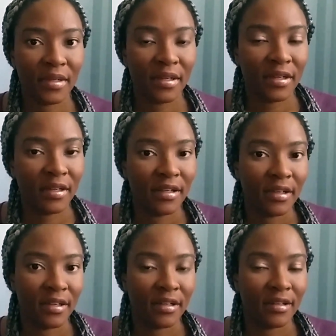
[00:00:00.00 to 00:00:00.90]

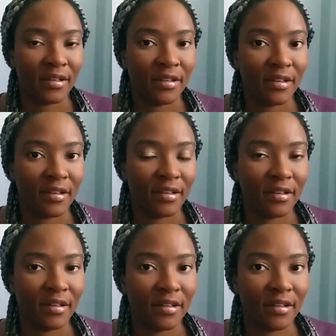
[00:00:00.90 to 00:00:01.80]

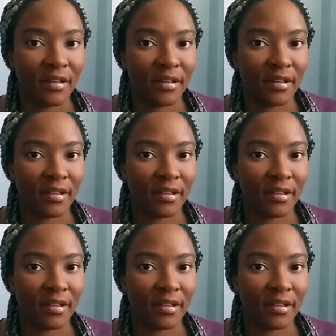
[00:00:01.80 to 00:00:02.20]
[no speech]